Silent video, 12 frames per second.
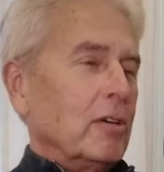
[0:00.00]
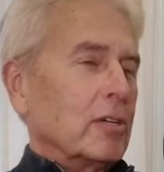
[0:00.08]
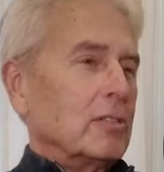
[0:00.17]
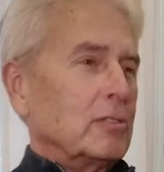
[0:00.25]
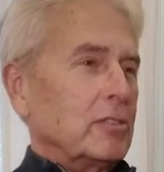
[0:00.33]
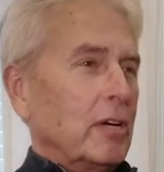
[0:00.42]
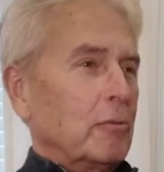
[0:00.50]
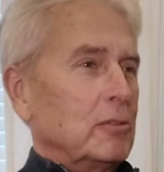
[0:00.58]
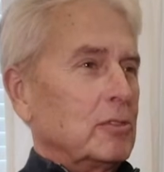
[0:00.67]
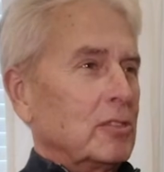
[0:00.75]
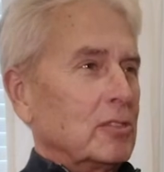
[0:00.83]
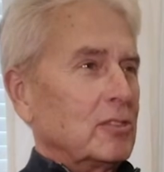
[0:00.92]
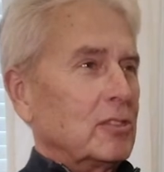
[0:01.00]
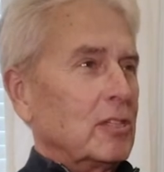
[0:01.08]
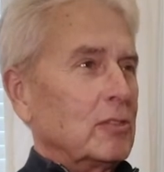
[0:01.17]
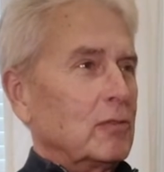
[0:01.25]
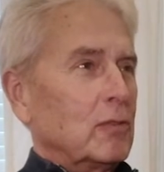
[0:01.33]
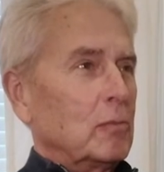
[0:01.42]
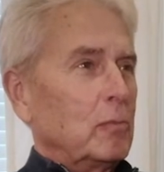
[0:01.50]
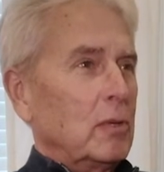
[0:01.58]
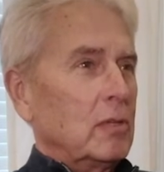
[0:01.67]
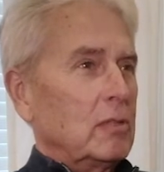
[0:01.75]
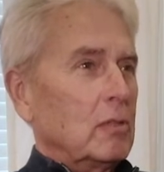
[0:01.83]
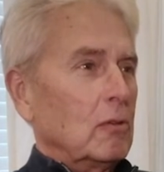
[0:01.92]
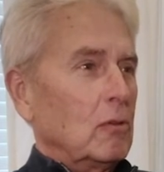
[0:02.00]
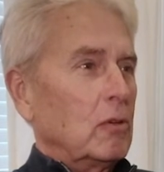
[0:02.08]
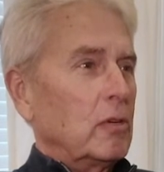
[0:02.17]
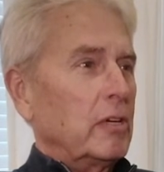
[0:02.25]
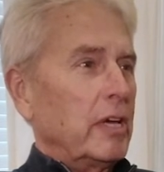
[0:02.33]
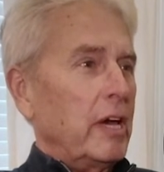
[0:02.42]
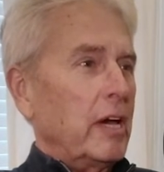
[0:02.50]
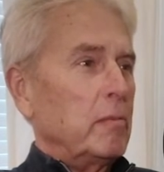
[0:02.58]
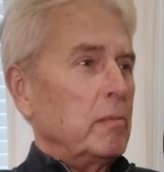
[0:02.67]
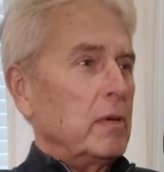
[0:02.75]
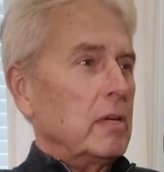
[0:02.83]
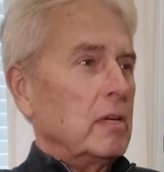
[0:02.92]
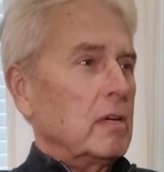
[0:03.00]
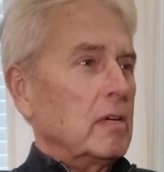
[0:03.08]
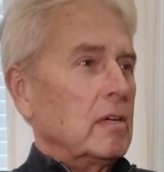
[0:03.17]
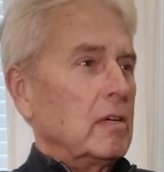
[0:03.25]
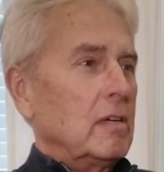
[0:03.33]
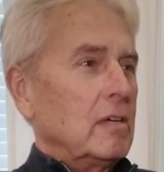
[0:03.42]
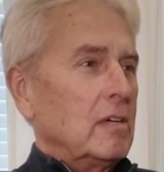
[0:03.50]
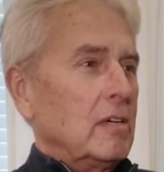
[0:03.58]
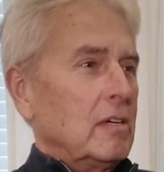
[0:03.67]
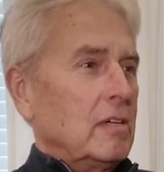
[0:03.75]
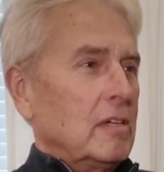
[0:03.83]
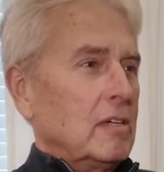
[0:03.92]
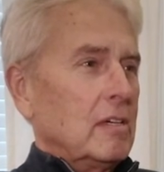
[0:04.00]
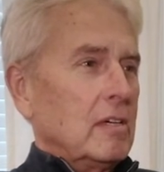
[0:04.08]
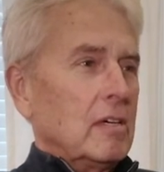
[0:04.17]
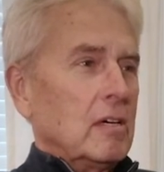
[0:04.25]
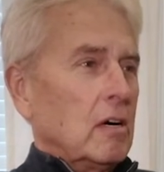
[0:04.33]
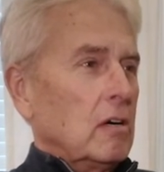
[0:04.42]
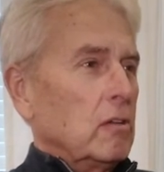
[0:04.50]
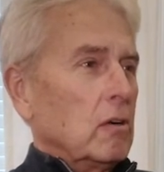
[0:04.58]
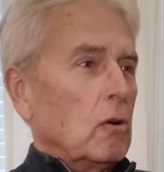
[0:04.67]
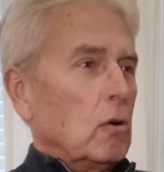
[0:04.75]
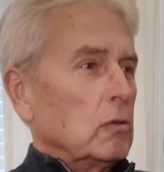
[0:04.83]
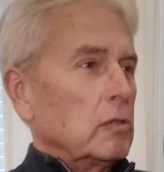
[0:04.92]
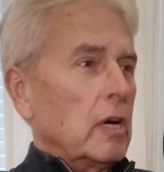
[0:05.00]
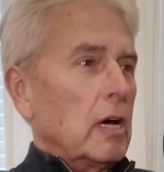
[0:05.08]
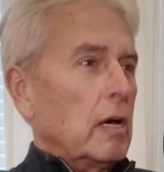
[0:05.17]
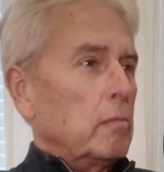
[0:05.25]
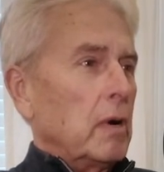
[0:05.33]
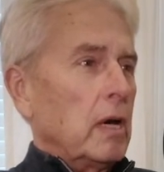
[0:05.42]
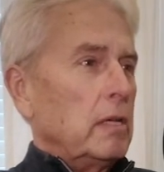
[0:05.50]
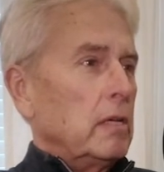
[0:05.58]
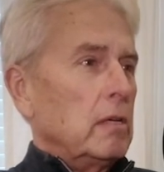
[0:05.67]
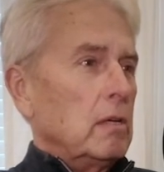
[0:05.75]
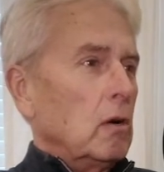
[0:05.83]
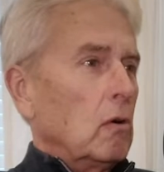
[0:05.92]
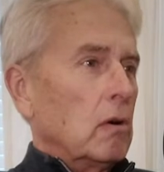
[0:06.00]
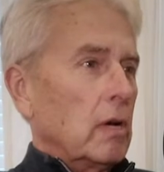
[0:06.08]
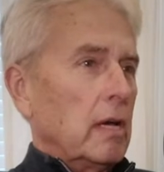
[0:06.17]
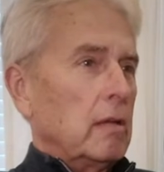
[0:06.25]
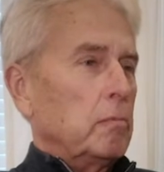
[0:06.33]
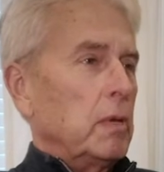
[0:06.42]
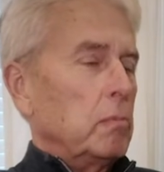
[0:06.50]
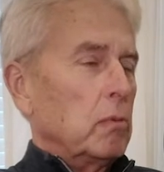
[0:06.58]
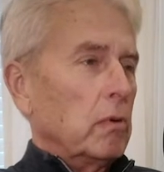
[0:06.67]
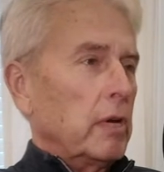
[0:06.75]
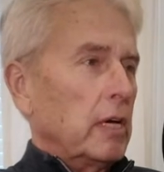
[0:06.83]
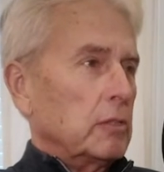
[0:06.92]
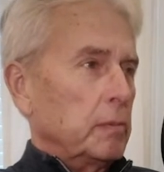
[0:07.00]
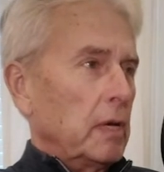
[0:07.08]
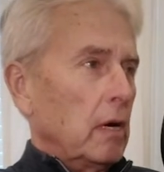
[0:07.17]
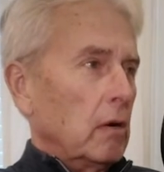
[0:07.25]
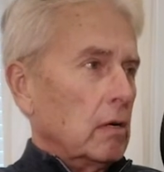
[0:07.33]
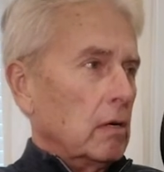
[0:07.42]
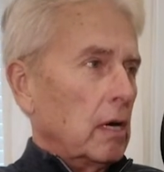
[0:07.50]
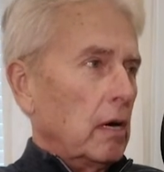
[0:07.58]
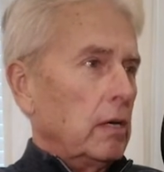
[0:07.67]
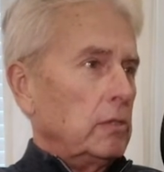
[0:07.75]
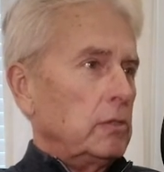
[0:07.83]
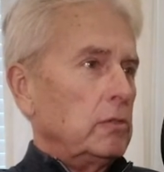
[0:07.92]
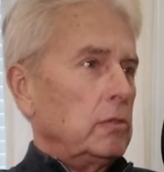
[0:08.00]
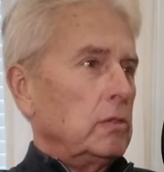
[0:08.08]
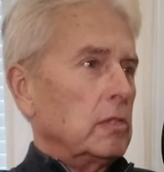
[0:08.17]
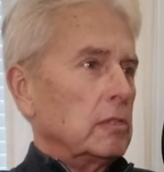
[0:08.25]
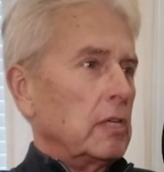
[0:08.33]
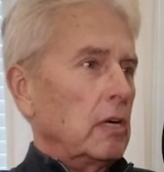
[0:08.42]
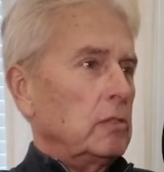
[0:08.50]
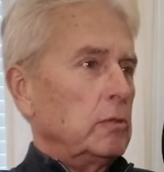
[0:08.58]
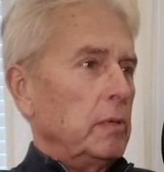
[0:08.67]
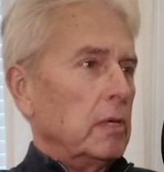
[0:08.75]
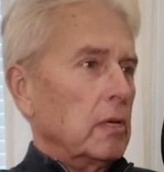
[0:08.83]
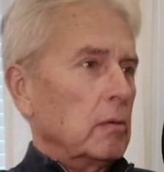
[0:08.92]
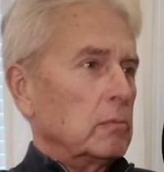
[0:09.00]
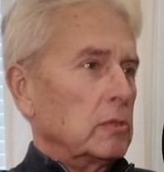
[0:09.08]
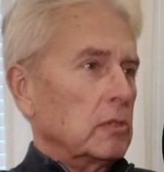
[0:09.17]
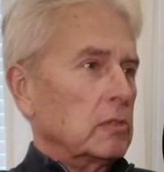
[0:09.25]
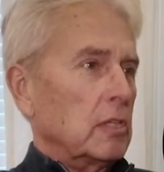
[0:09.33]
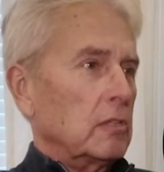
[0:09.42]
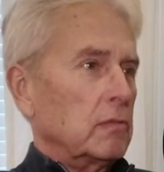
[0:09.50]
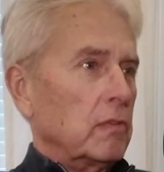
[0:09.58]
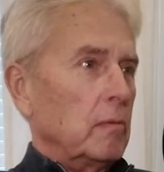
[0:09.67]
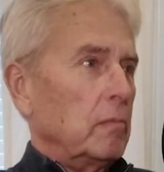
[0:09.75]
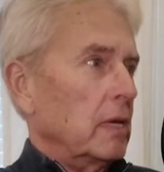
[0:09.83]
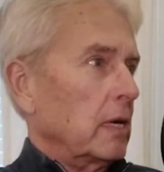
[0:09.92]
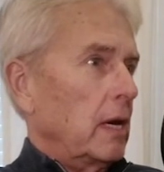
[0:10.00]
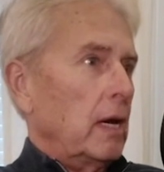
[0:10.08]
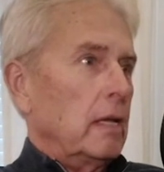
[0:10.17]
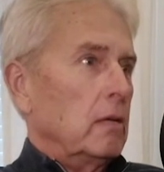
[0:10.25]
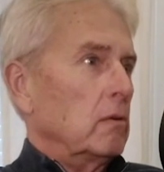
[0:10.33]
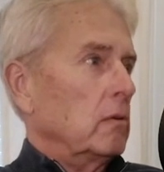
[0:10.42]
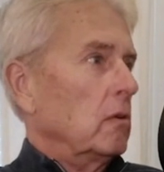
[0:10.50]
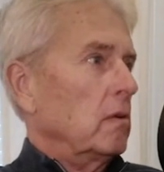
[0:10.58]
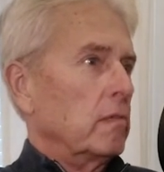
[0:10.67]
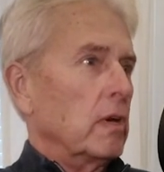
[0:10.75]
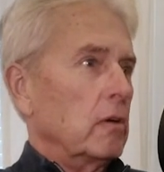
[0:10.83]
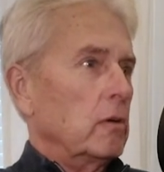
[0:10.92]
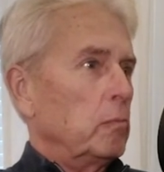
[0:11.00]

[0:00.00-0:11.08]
you can say I was successful, but the Lord had me the whole time. I didn't know it. People would ask me, how did you do this? How did you become successful? I'm like, I don't know. I've got